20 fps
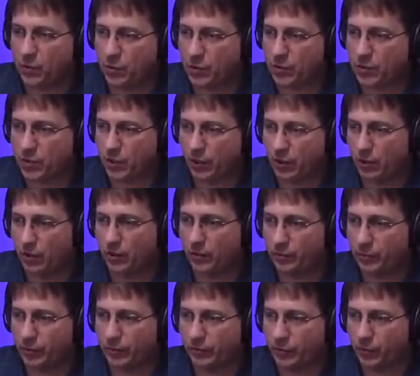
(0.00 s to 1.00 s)
which is the
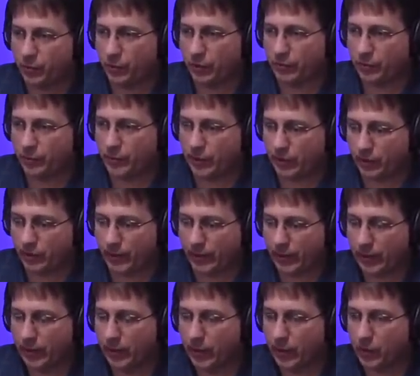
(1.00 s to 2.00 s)
current proof of work for
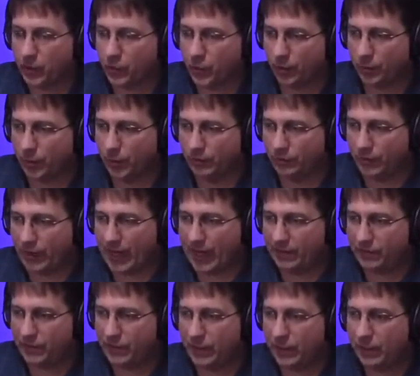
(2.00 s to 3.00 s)
Bitcoin,
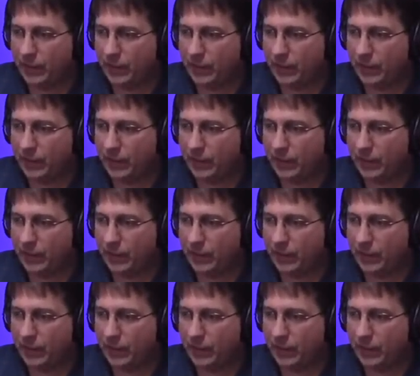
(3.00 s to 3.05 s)
12.5